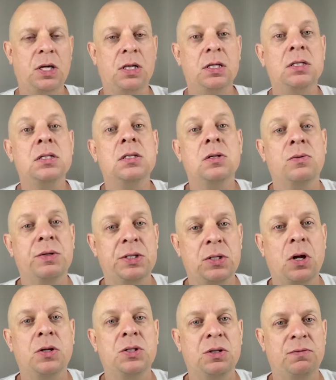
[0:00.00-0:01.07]
This is the
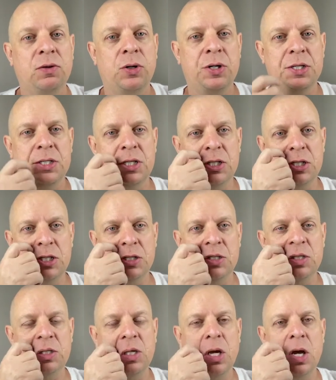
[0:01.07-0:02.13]
results of your
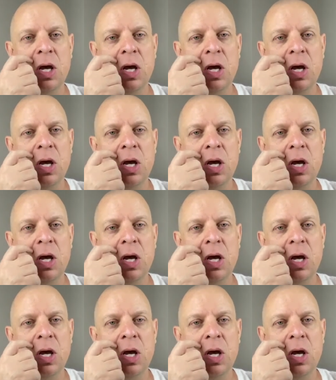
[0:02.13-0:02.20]
decisions.